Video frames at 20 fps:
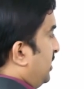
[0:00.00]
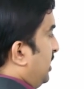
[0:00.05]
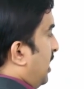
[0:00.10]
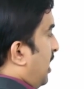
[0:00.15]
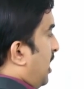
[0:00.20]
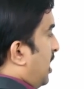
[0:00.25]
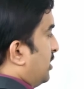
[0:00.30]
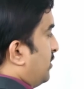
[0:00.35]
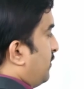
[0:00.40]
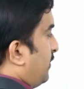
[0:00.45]
the
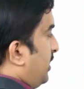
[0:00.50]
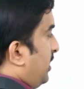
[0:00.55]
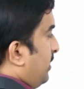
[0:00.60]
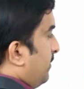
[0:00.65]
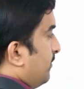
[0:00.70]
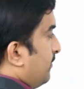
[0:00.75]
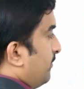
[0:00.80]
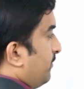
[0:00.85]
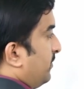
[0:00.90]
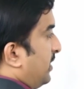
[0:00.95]
artery
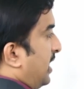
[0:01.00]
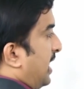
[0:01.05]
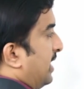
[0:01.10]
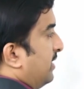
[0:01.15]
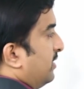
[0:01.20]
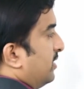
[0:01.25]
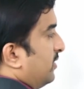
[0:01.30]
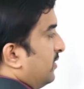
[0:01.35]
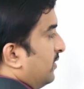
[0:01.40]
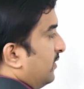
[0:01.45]

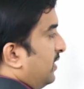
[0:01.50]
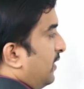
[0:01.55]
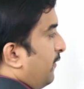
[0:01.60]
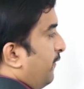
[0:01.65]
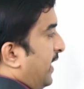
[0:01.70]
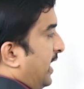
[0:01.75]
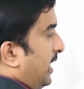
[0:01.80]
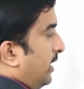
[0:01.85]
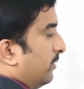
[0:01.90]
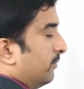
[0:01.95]
and this is the
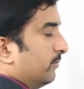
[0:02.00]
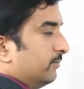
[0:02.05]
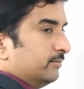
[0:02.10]
vein.